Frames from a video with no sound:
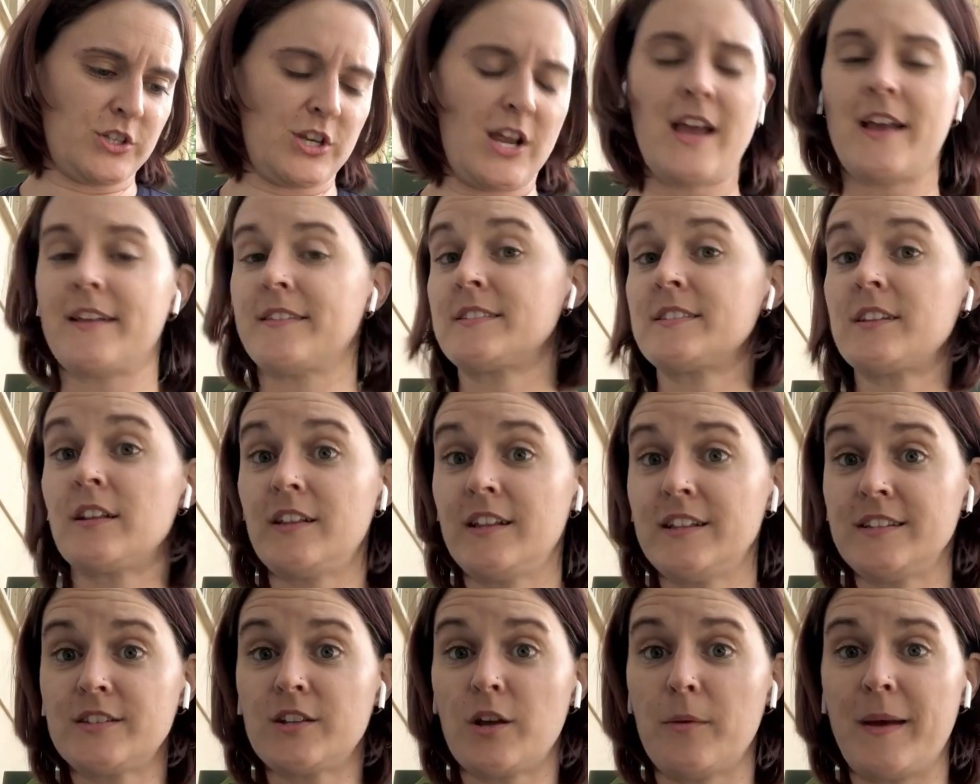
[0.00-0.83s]
chest.
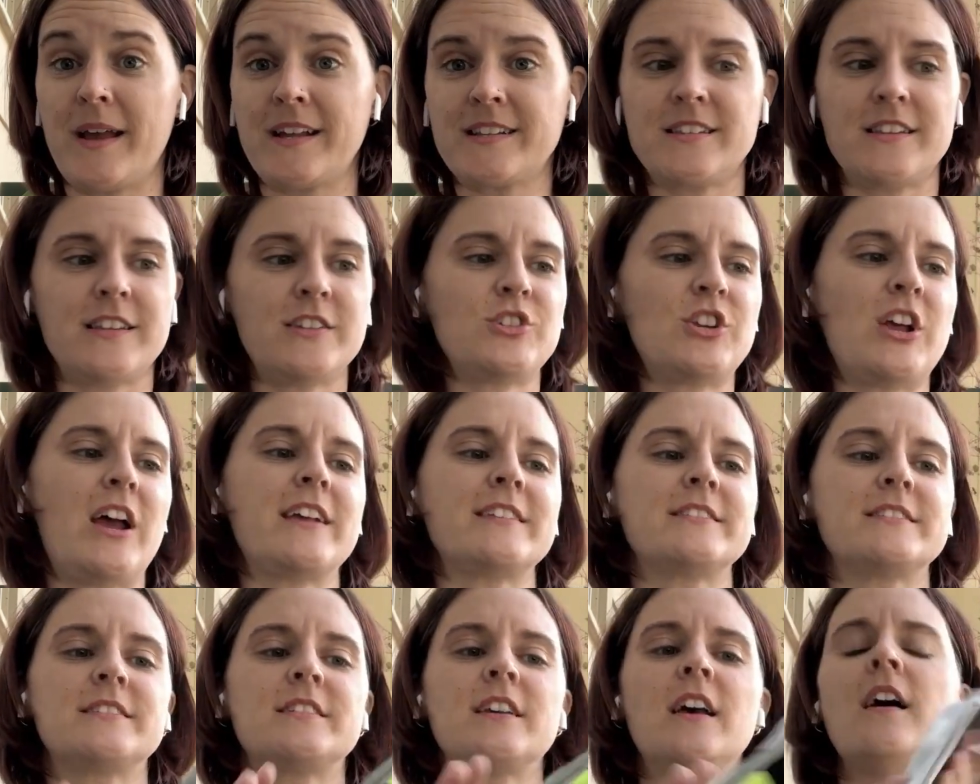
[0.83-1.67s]
Let's go back to the
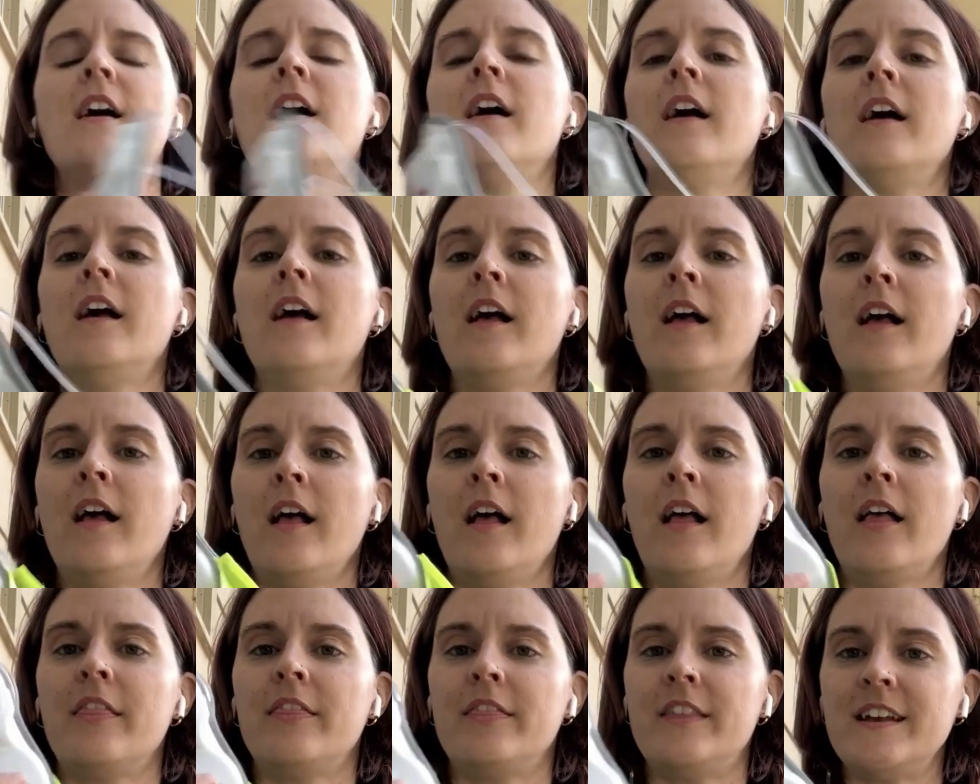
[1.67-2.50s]
chest.
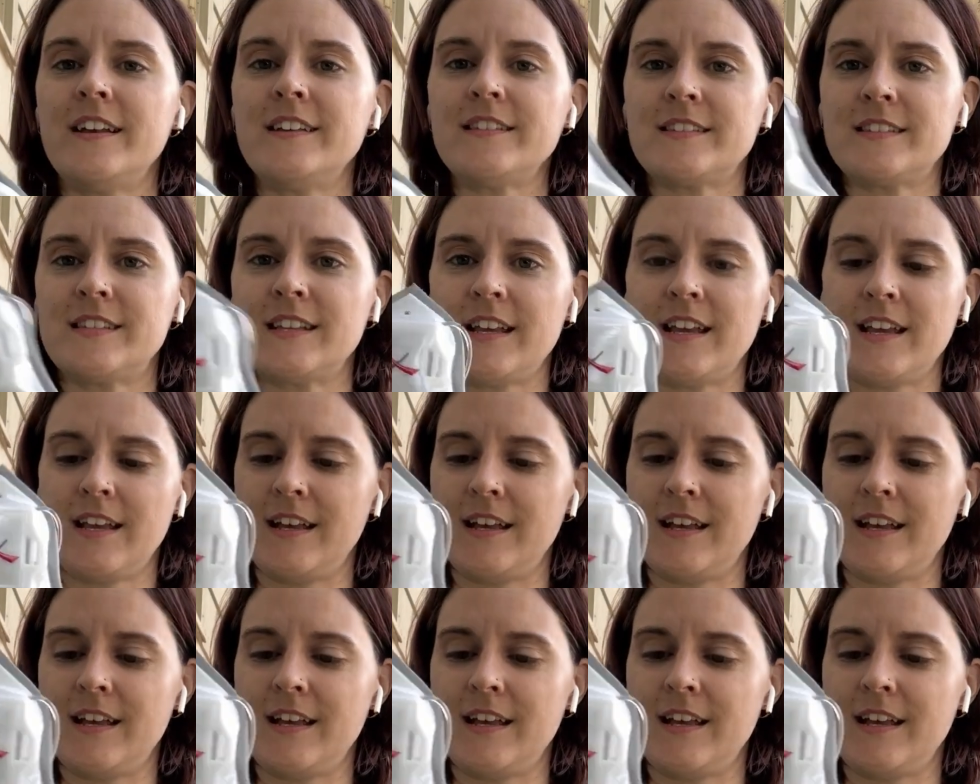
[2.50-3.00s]
This